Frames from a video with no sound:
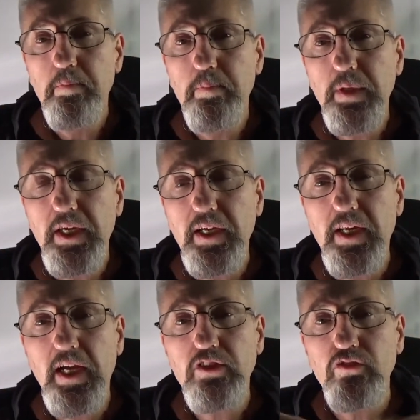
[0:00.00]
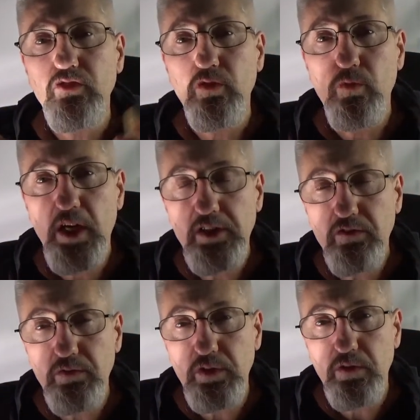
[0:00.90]
being an
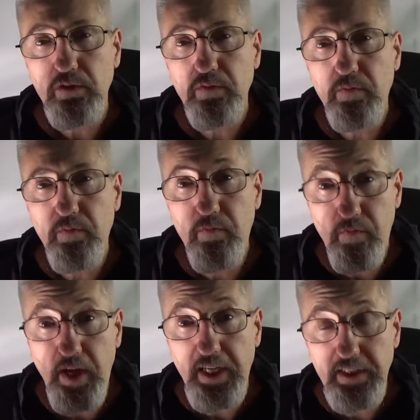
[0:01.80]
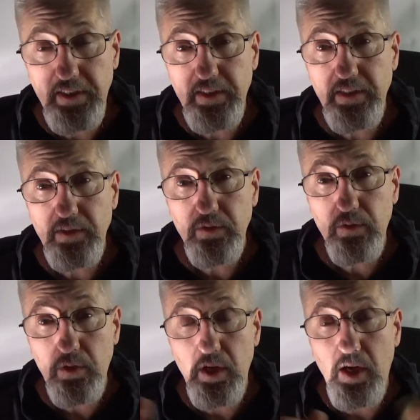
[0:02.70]
extraterrestrial face or
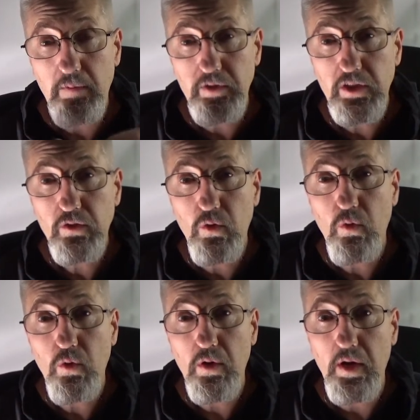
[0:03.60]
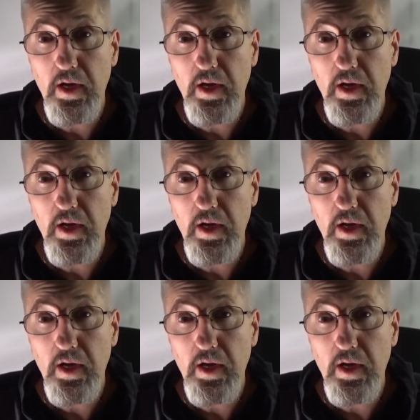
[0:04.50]
an object, or